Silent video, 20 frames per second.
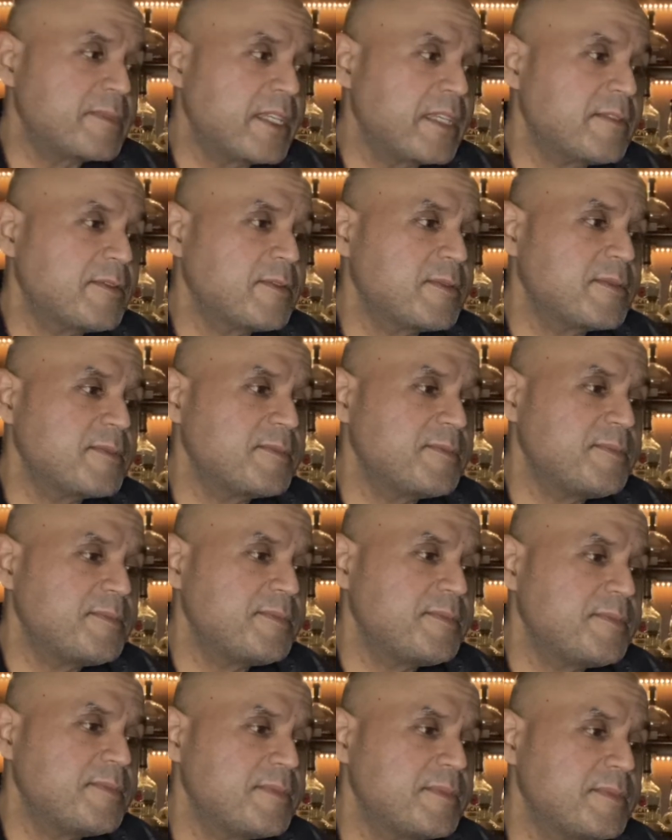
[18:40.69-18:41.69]
That's
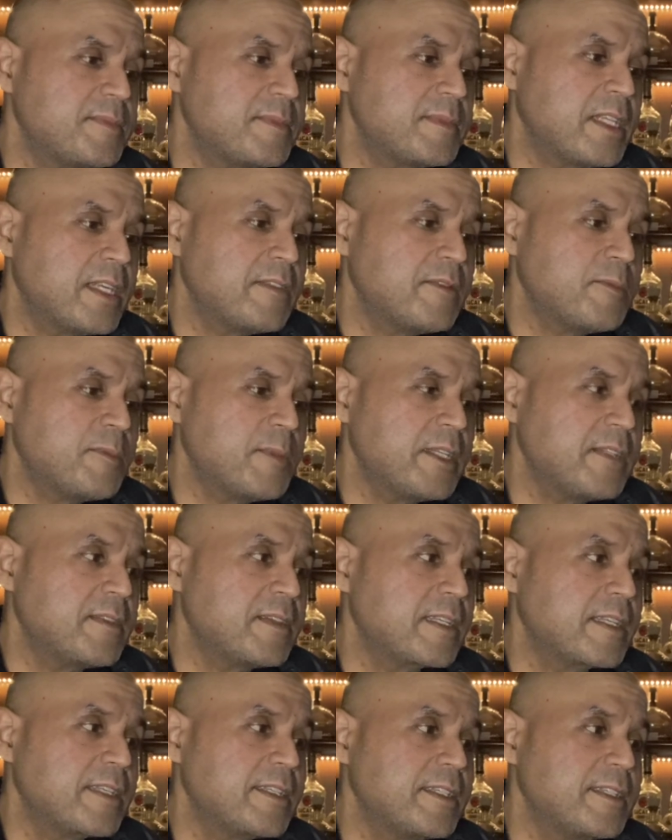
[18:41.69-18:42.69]

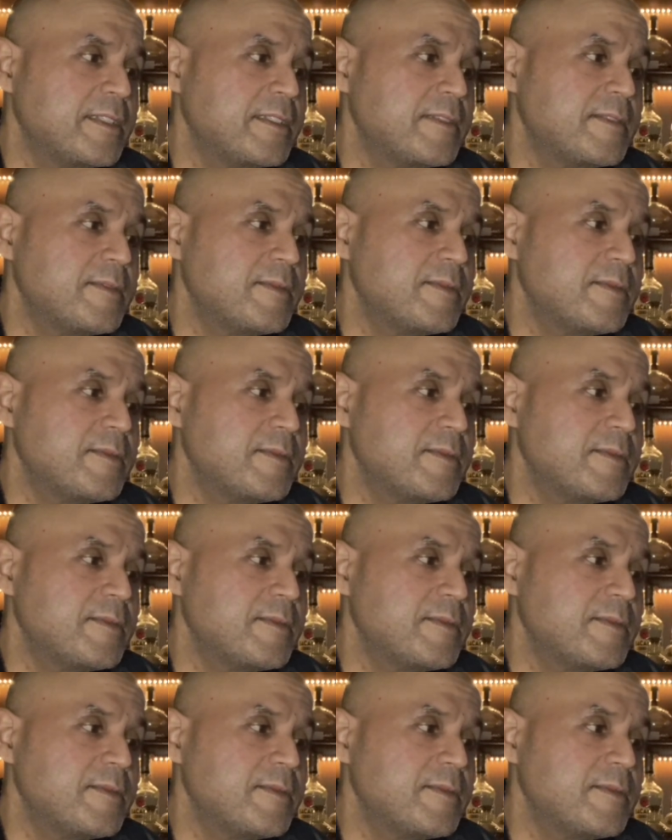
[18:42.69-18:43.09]
basically